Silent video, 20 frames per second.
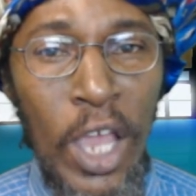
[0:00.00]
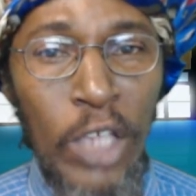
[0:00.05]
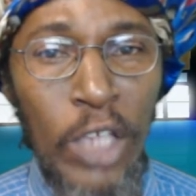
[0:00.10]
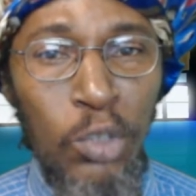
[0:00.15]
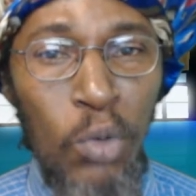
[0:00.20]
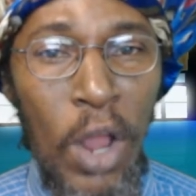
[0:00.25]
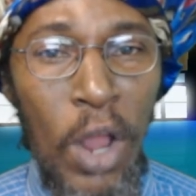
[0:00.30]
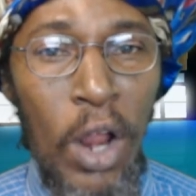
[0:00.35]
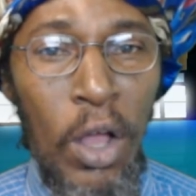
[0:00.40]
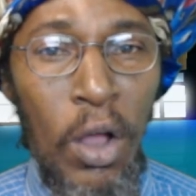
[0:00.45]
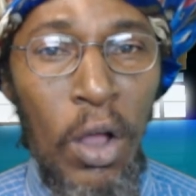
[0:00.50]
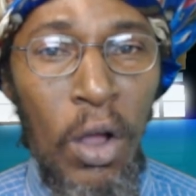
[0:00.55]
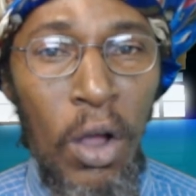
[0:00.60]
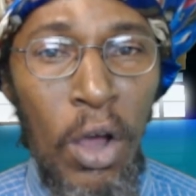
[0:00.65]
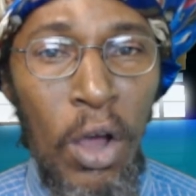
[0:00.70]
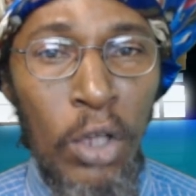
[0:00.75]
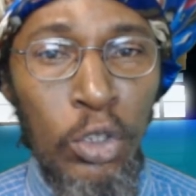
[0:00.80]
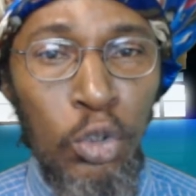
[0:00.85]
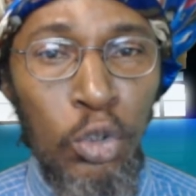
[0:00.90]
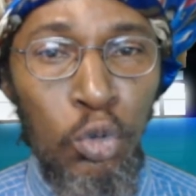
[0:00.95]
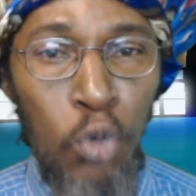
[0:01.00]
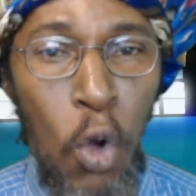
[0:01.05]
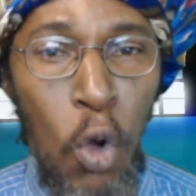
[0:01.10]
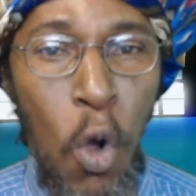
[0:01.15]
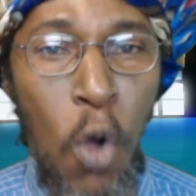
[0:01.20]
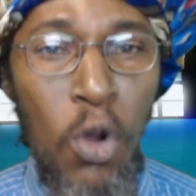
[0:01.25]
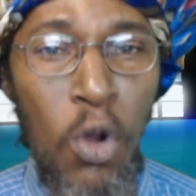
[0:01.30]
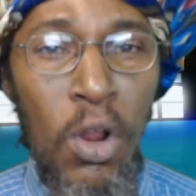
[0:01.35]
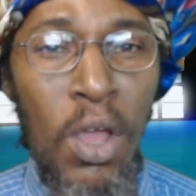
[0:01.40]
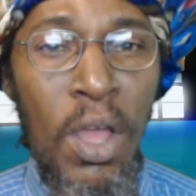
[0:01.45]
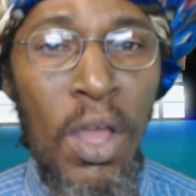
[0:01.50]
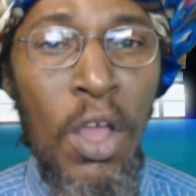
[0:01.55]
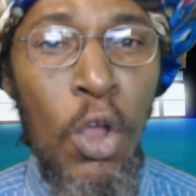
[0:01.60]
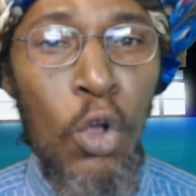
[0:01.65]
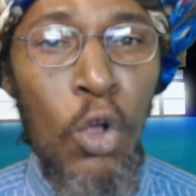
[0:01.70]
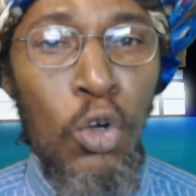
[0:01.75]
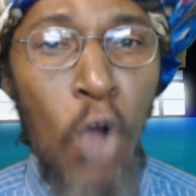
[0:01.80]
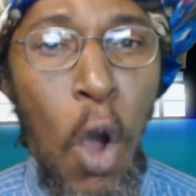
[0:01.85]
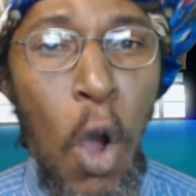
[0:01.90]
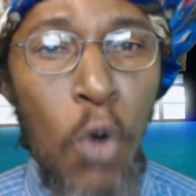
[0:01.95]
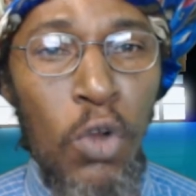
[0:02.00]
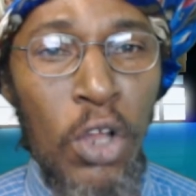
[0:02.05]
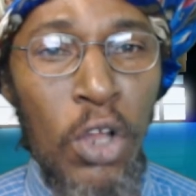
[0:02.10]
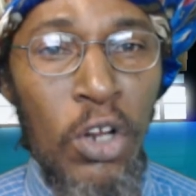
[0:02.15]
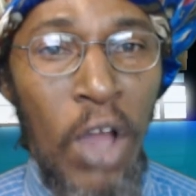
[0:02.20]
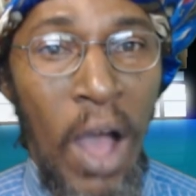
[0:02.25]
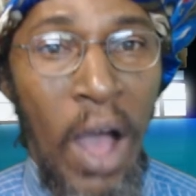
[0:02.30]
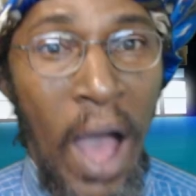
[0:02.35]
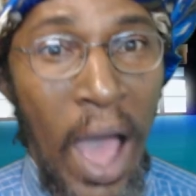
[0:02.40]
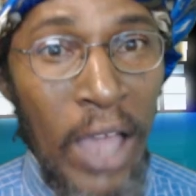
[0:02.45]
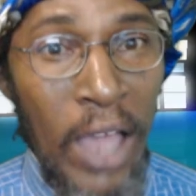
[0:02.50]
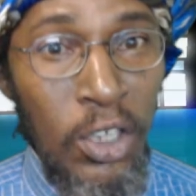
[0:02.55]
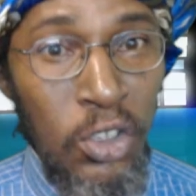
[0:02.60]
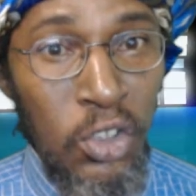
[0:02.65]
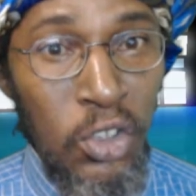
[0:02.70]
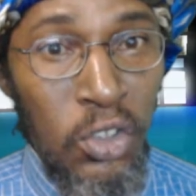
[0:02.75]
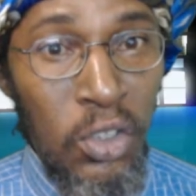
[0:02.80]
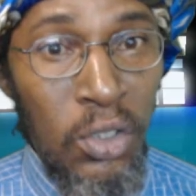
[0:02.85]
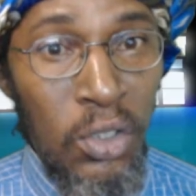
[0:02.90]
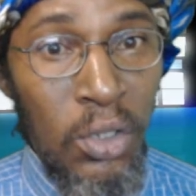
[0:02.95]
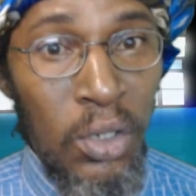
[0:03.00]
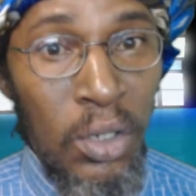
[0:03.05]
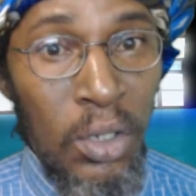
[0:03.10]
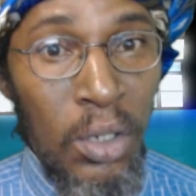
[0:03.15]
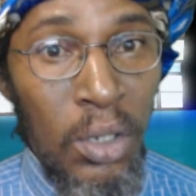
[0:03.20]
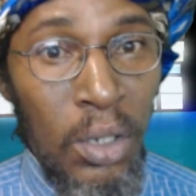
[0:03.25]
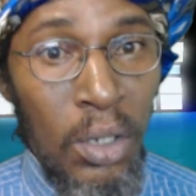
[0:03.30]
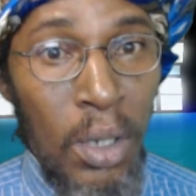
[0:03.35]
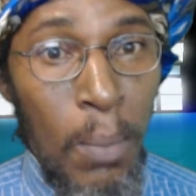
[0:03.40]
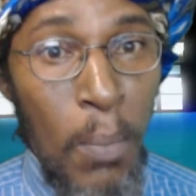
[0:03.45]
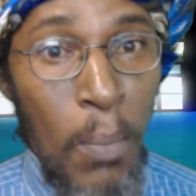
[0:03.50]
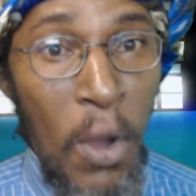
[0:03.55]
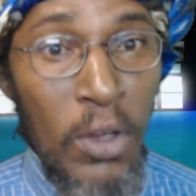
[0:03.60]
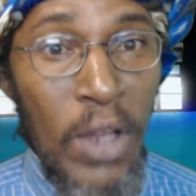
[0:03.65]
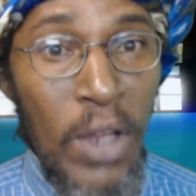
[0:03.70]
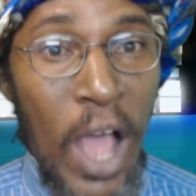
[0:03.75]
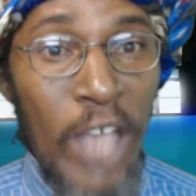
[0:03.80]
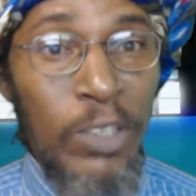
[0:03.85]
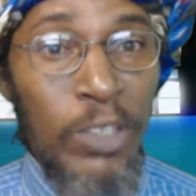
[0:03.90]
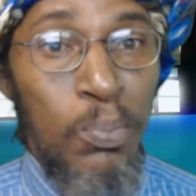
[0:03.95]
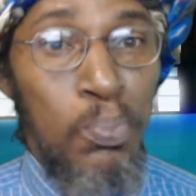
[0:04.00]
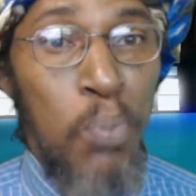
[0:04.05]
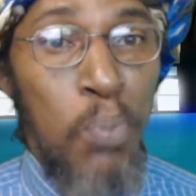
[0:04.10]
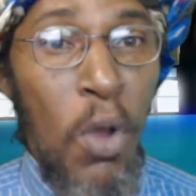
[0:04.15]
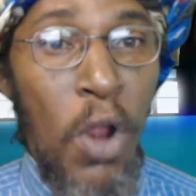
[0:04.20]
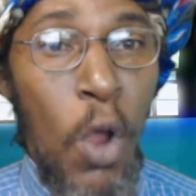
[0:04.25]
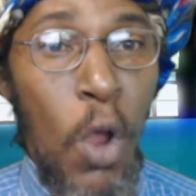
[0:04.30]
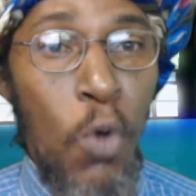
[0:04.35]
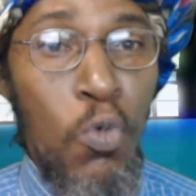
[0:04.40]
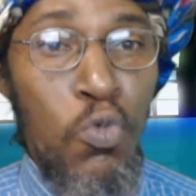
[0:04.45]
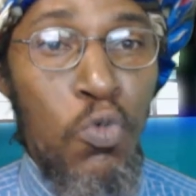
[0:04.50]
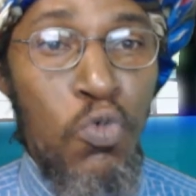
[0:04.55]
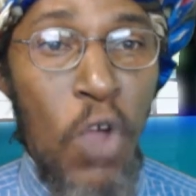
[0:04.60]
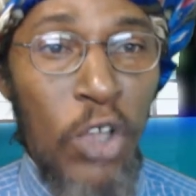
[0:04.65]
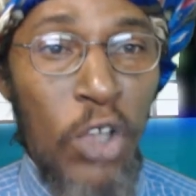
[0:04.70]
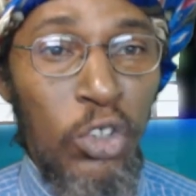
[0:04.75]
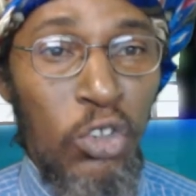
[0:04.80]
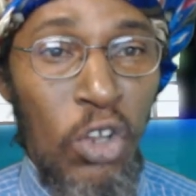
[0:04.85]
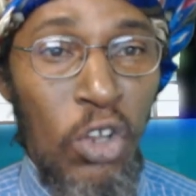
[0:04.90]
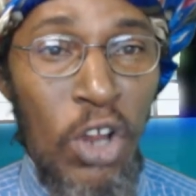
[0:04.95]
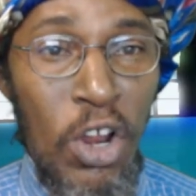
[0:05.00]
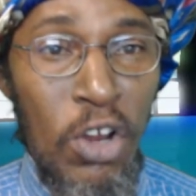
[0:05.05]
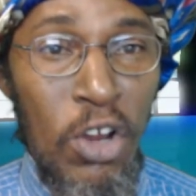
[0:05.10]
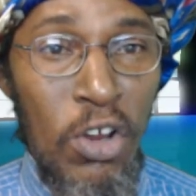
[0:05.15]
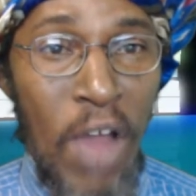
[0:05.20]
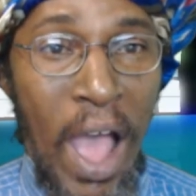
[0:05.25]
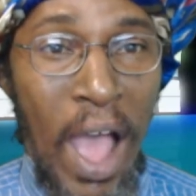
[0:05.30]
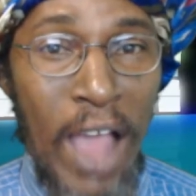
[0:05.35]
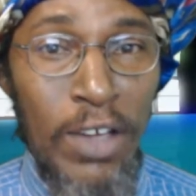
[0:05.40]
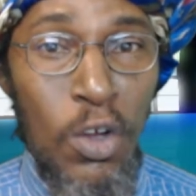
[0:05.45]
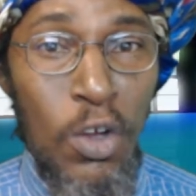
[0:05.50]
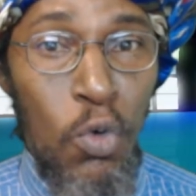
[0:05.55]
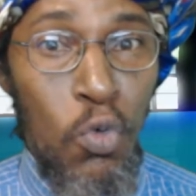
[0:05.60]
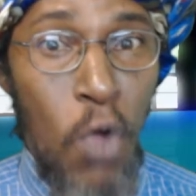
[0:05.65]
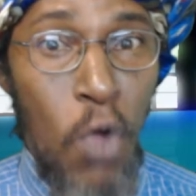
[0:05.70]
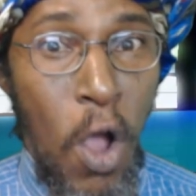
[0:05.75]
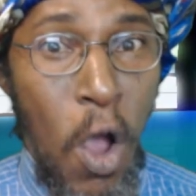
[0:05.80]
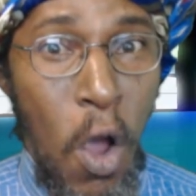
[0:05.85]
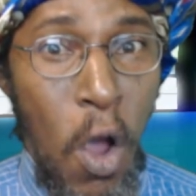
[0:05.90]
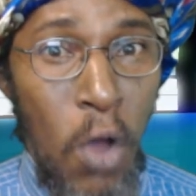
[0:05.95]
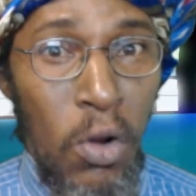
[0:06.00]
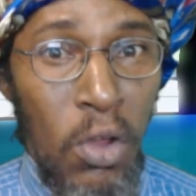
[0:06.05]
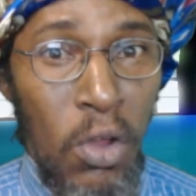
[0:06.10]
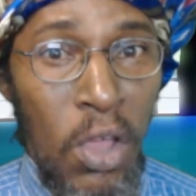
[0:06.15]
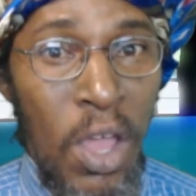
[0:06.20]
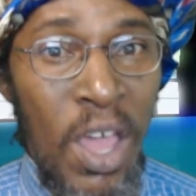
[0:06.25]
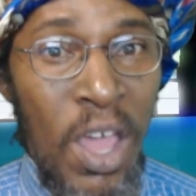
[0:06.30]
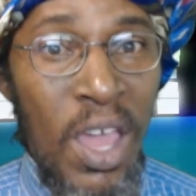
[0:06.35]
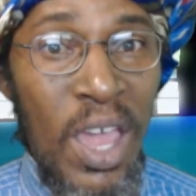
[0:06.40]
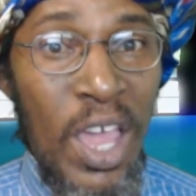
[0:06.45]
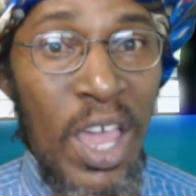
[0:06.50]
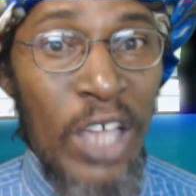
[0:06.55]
Israel controlled Golan Heights, but Hezbollah rushed to deny the role.